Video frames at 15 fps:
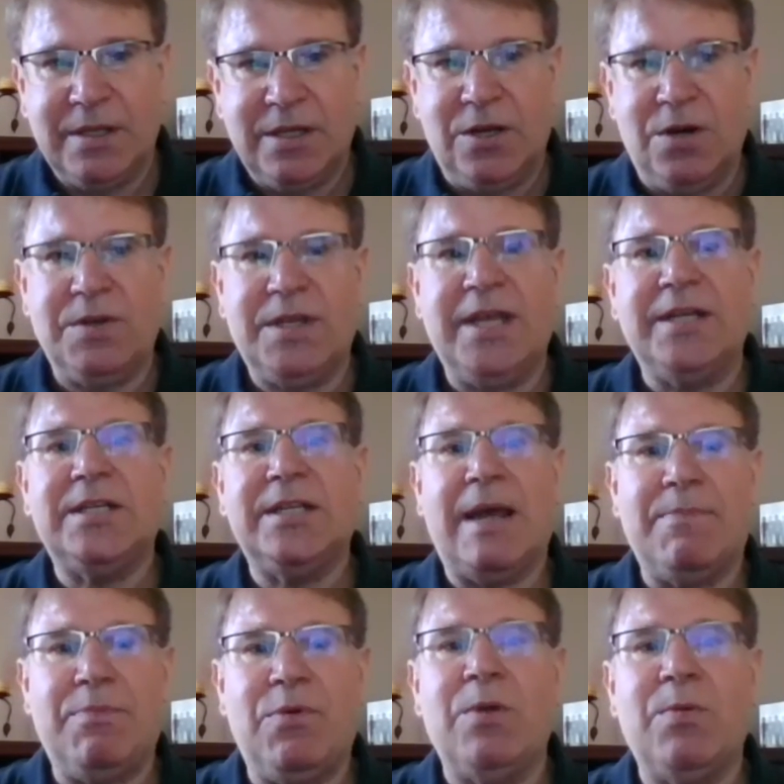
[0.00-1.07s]
You know, get to
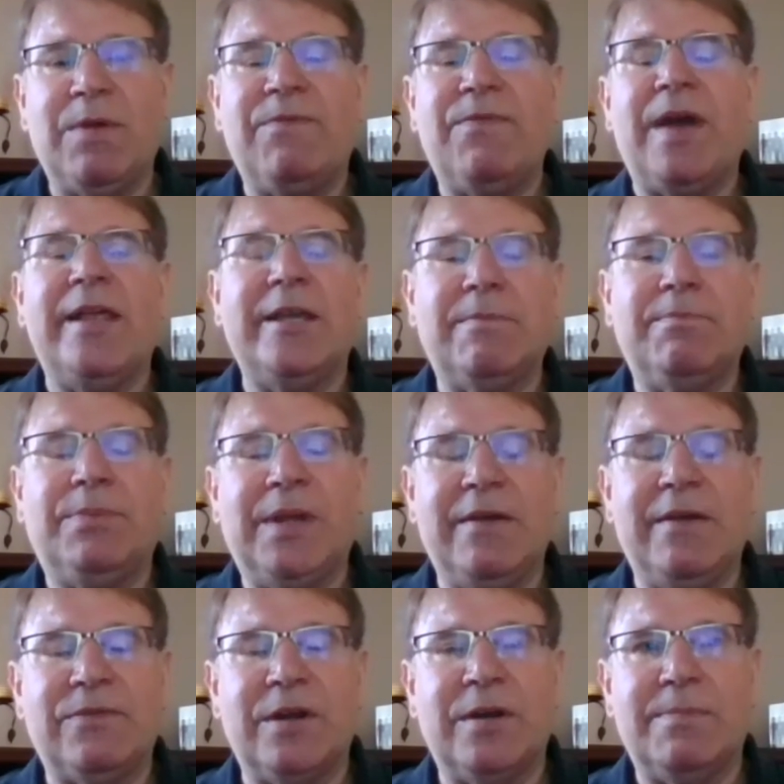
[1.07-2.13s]
that point where you finally can play
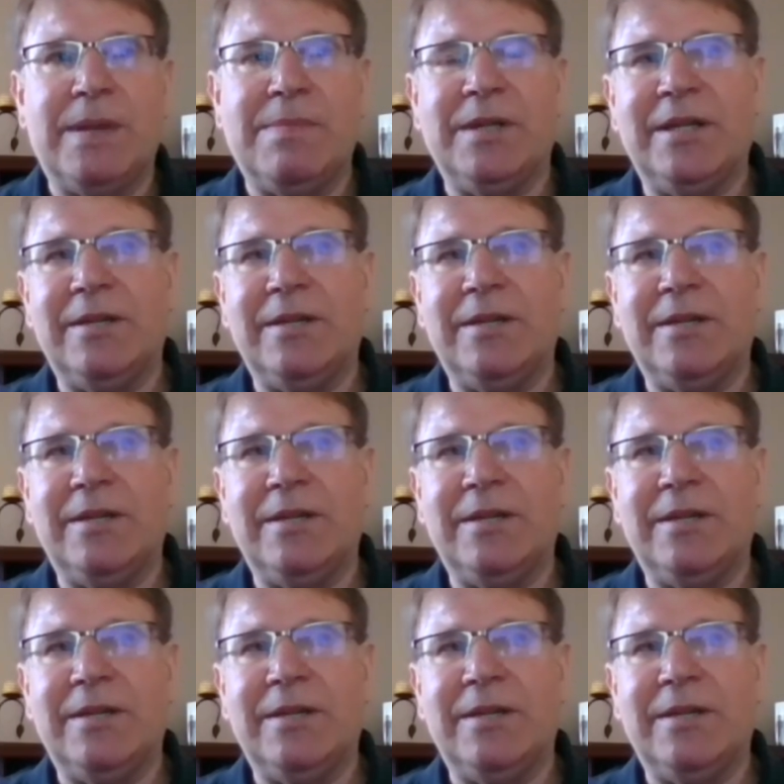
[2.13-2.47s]
in front of people.